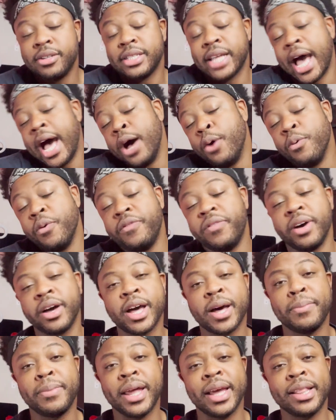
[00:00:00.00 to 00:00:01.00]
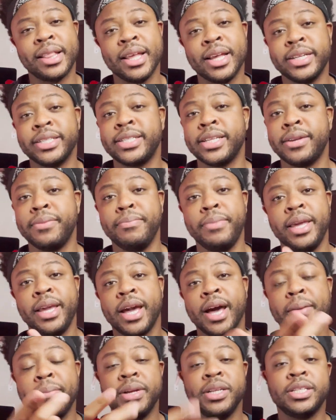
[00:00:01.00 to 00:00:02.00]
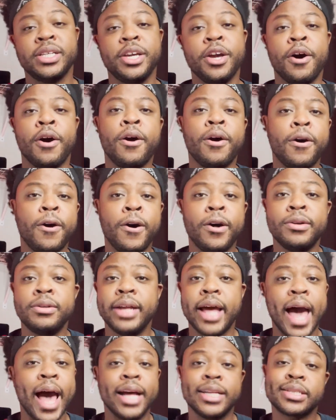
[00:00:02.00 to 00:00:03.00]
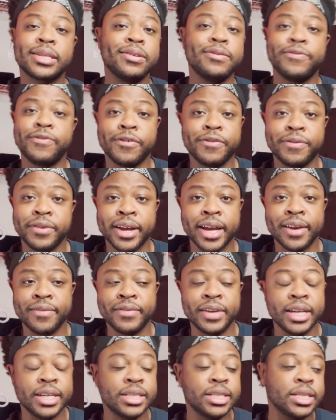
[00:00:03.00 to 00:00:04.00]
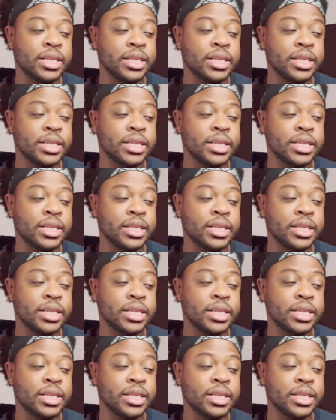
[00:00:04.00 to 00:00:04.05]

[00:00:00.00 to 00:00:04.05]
I will fuck up like this and be coming to y'all asking for forgiveness.